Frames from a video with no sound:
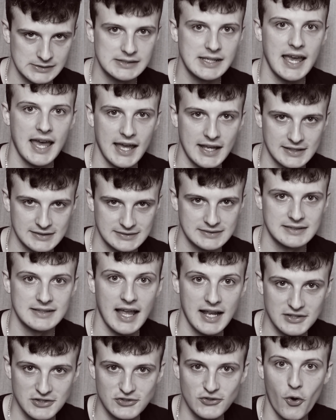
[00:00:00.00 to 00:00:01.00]
Yeah.
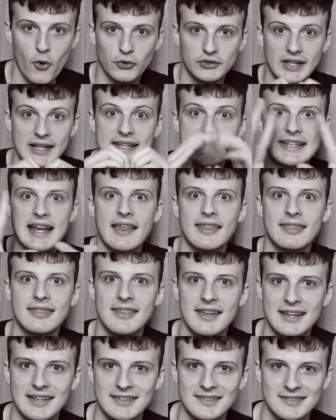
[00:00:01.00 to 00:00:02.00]
That's totally
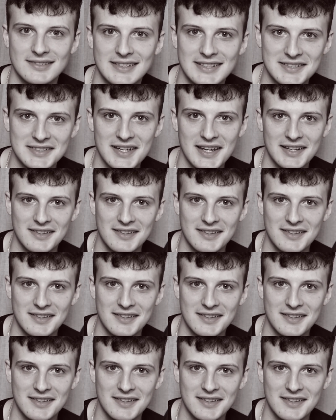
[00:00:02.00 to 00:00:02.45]
nothing, isn't